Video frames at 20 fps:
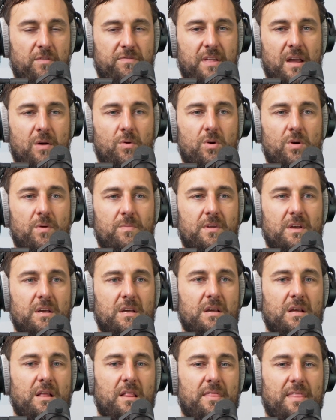if they were
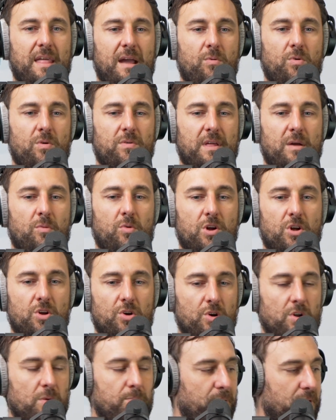
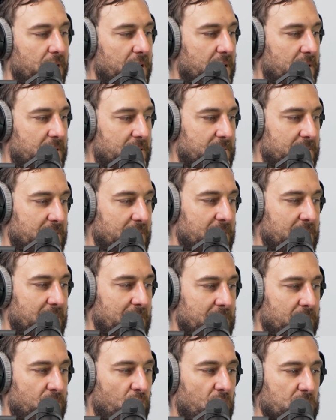good, but
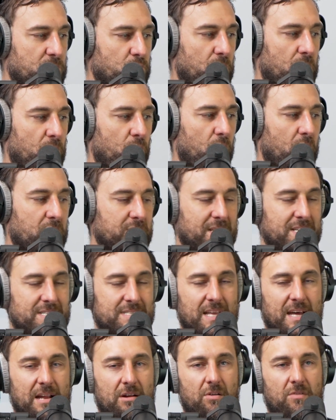it was what it was. They
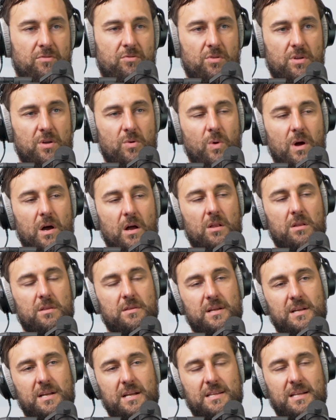started off really well
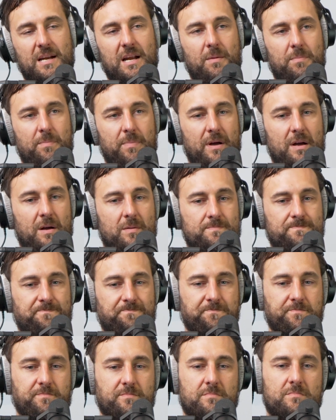and then ended up
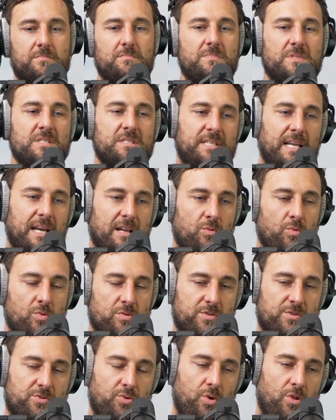down
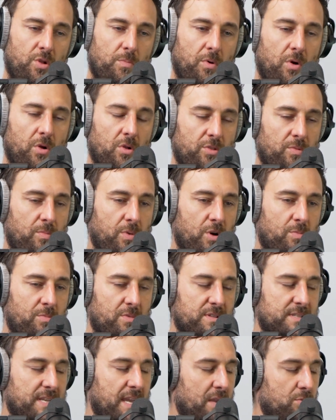towards the toilet bowl at the bottom
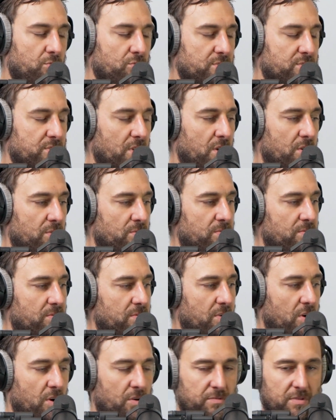of the table. So
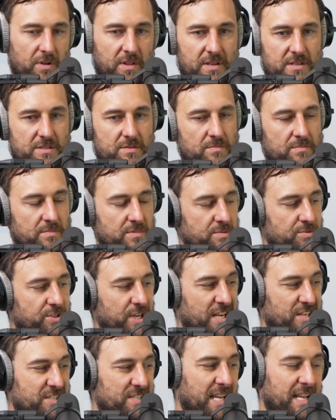hopefully there's some
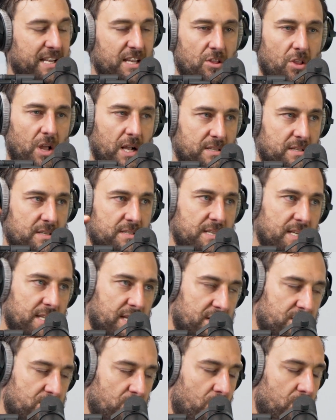changes there, and you like to see
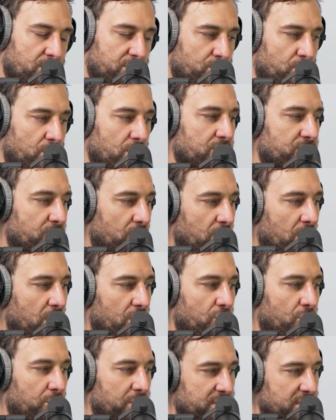that it's gone to a
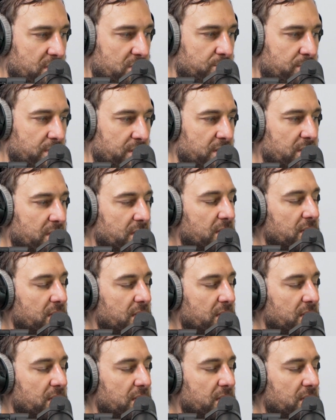local businessman.